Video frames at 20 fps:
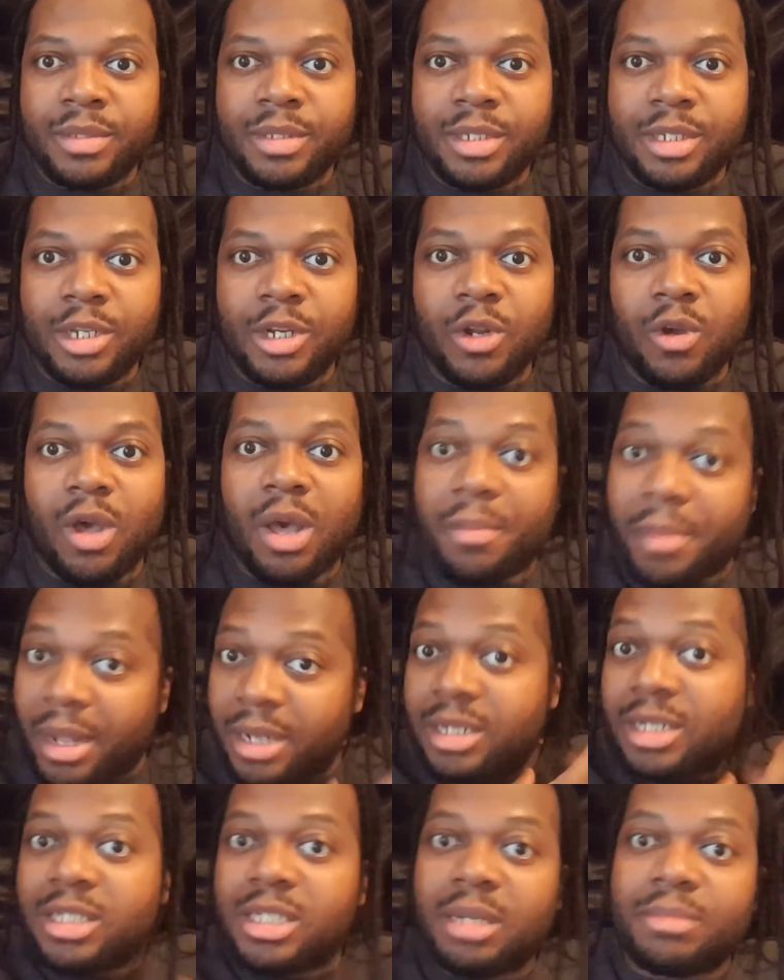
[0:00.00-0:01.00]
you know, about
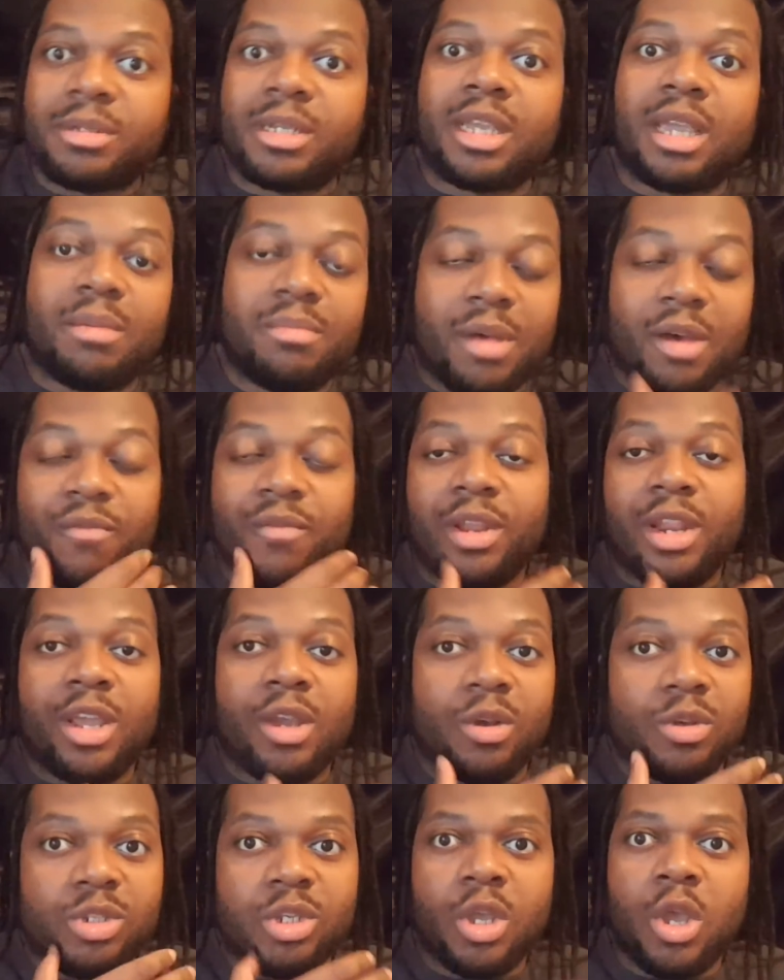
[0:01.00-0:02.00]
the subject in my
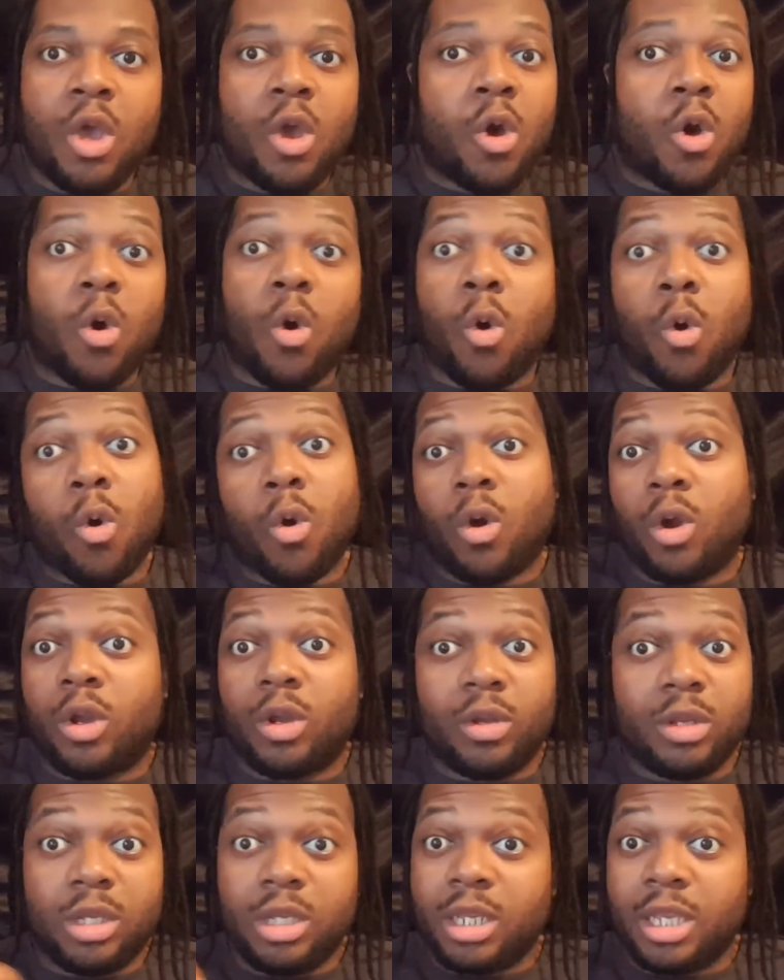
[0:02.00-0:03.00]
videos,
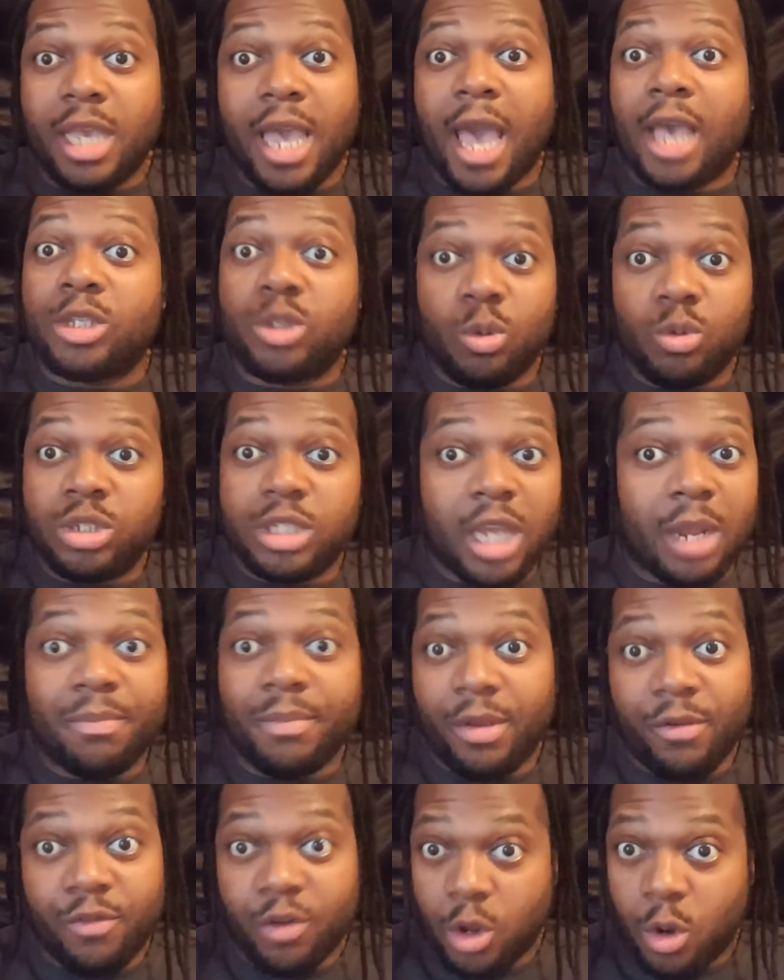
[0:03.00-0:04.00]
or guys who send
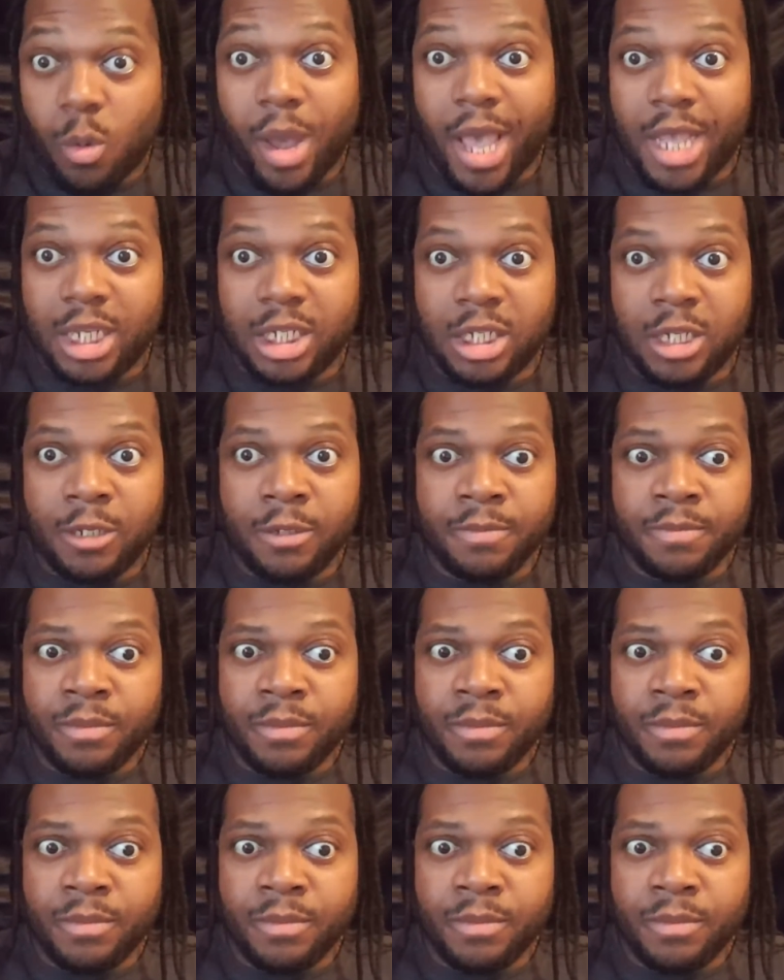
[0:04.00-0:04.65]
me requests,